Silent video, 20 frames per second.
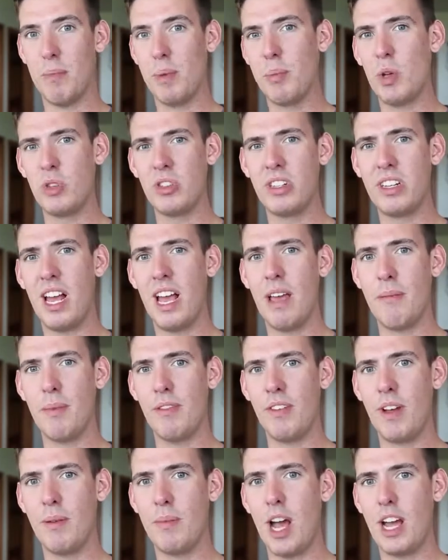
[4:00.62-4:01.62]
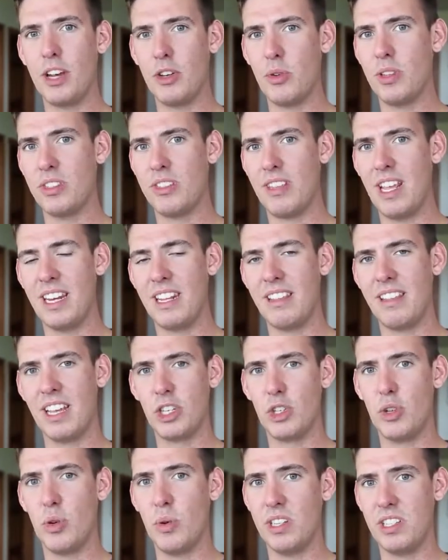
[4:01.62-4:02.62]
But most of the time, if I'm not doing
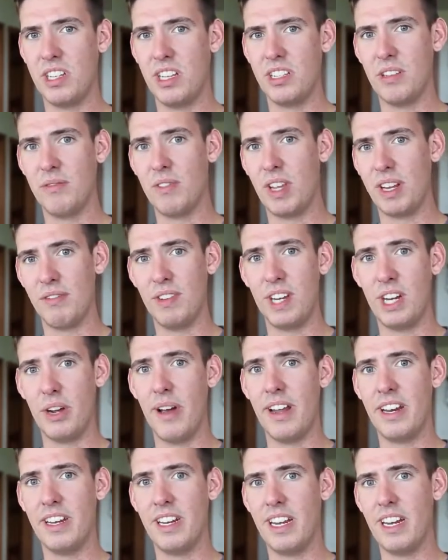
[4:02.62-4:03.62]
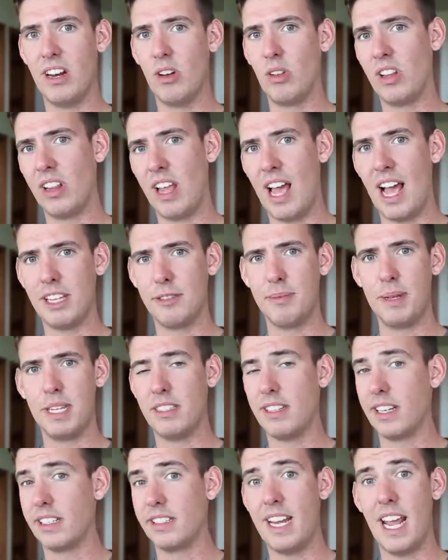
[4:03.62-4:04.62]
anything too intensive like video editing, it'll last me
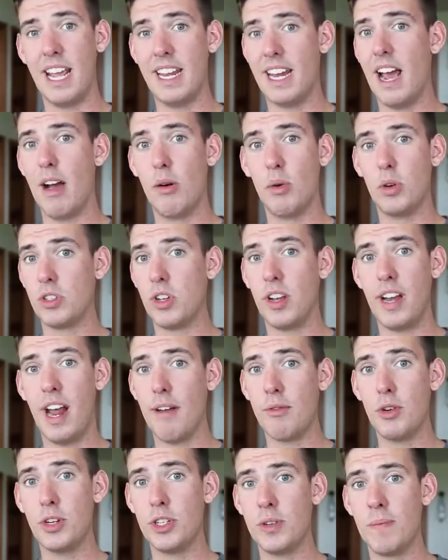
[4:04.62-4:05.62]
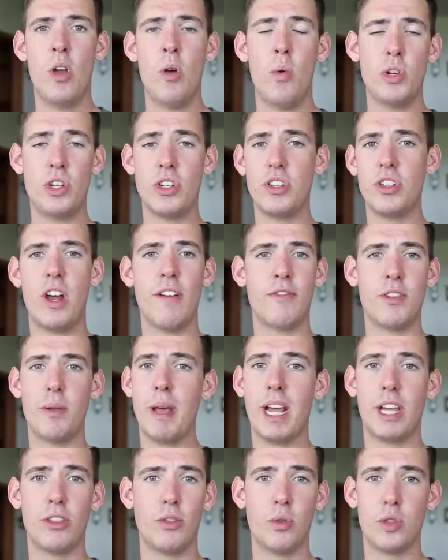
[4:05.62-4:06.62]
6 to 8 hours on average, which is enough to
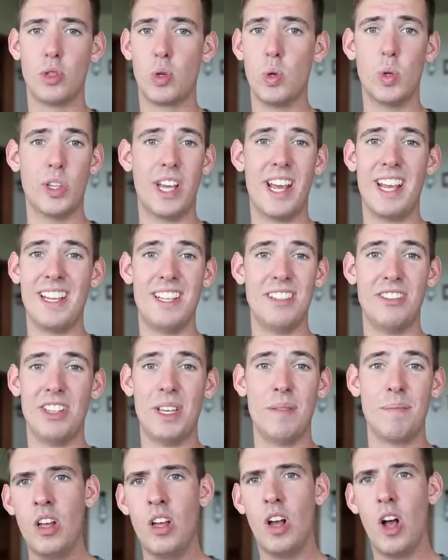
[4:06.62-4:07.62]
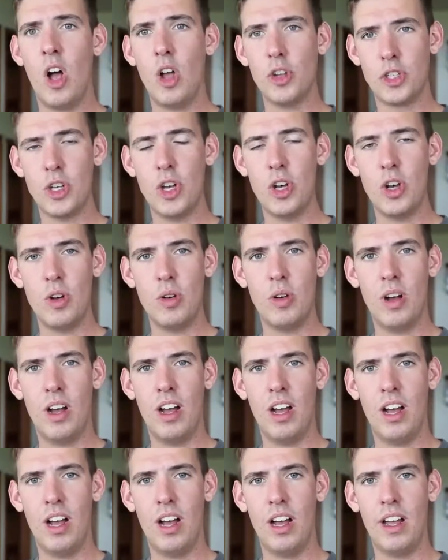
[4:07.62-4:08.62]
make it through a school day easy.
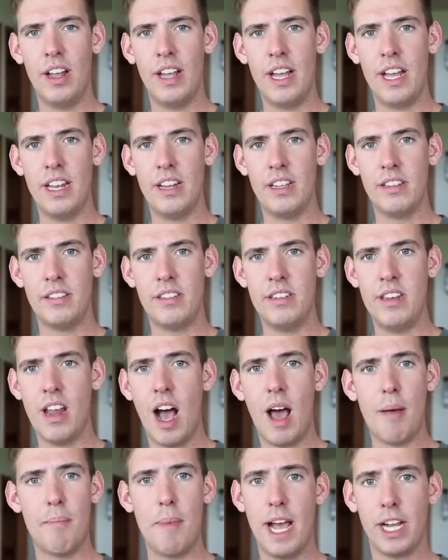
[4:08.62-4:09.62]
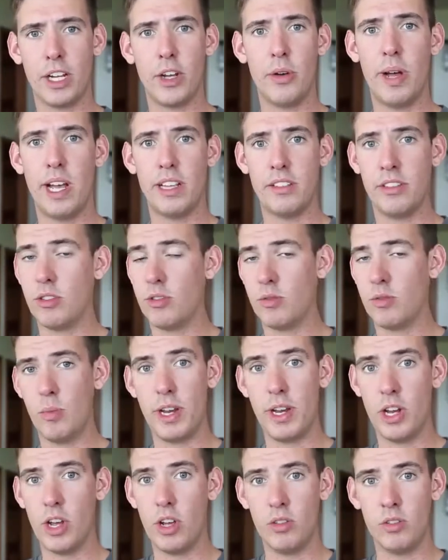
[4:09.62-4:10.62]
Also, it is not Mac OS, it's
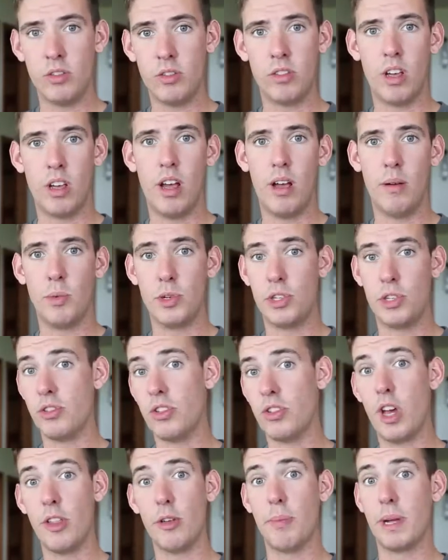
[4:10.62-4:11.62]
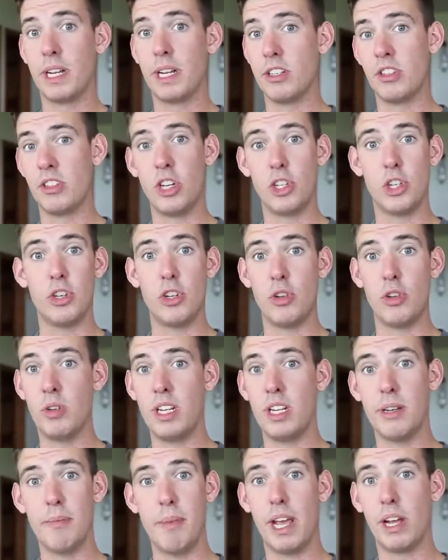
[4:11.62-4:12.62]
Windows, which is another big decision you
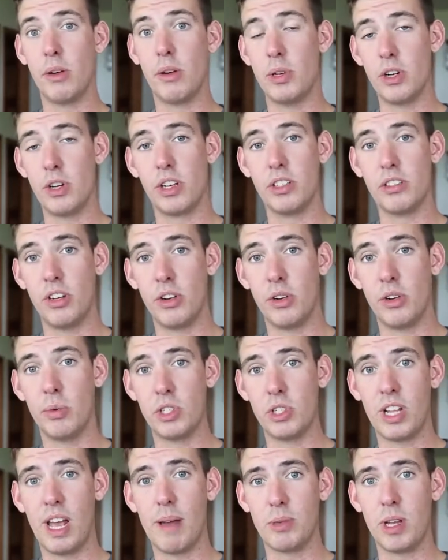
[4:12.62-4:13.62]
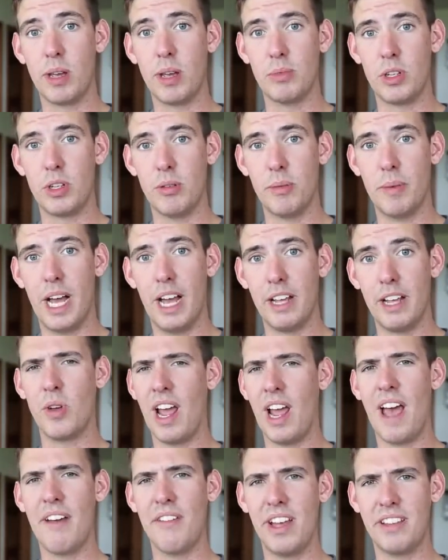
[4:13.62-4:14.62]
need to make when you're considering which laptops do you buy. So I
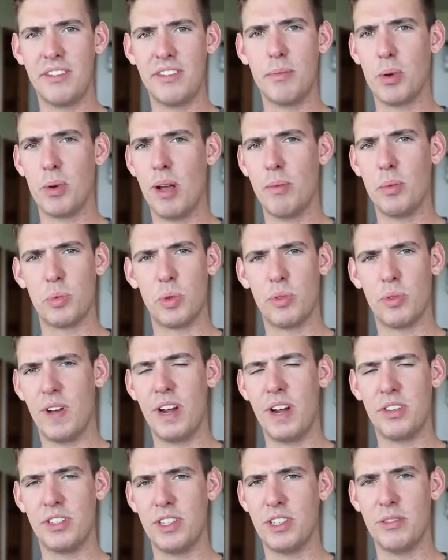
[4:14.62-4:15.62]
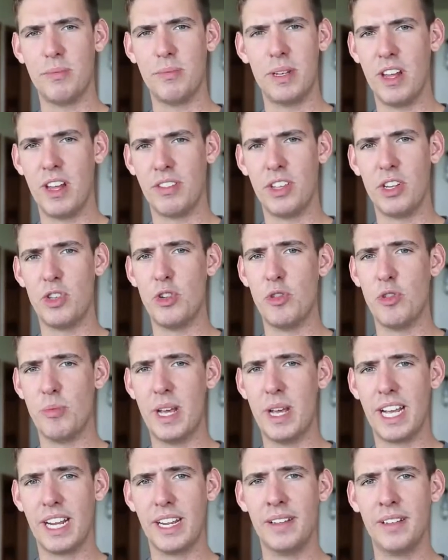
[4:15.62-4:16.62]
have had some problems with viruses, but nothing too
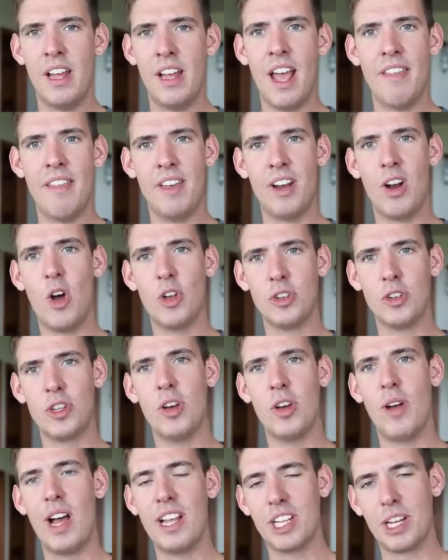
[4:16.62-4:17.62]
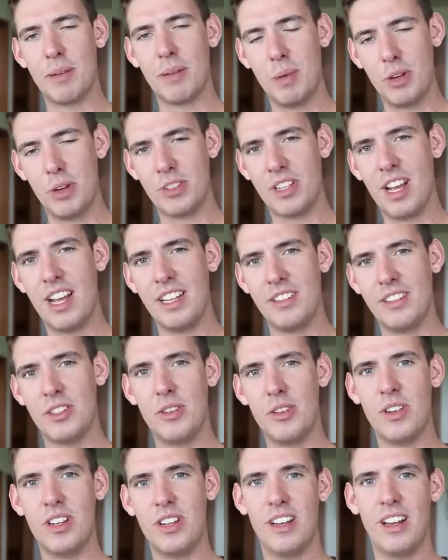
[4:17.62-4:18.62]
big. And then also, as a computer science
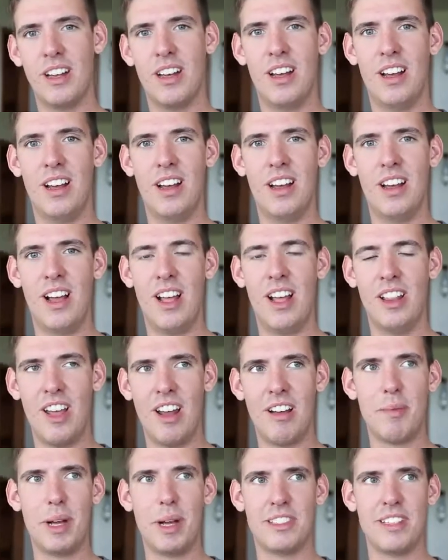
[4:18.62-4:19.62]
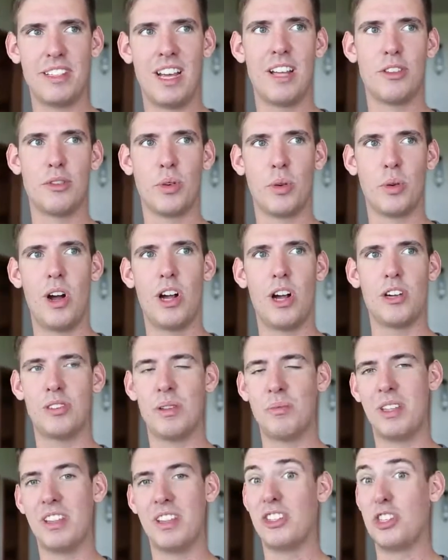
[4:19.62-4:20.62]
student, a lot of my science requires
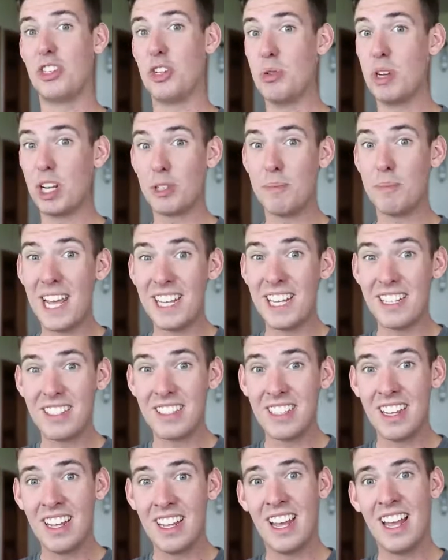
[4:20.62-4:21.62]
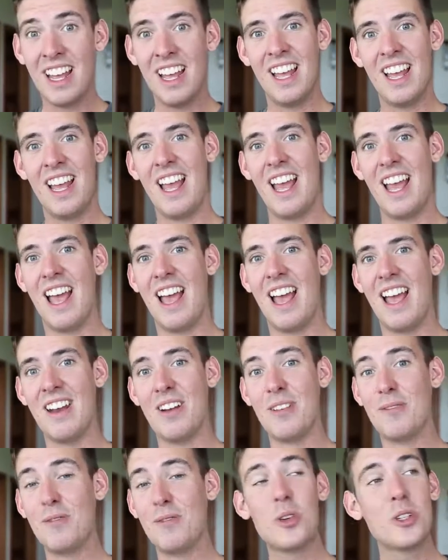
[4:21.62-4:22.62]
something that's Unix-based, and
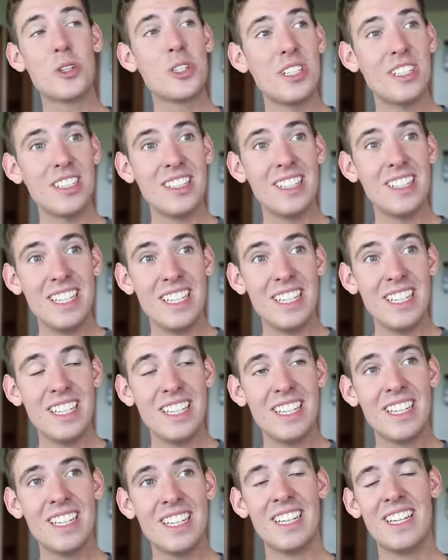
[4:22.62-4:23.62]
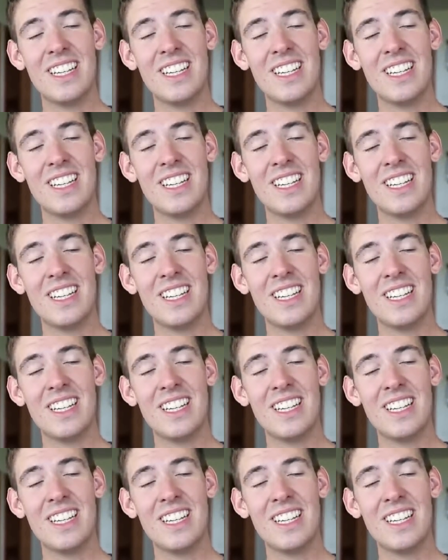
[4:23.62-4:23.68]
unfortunately,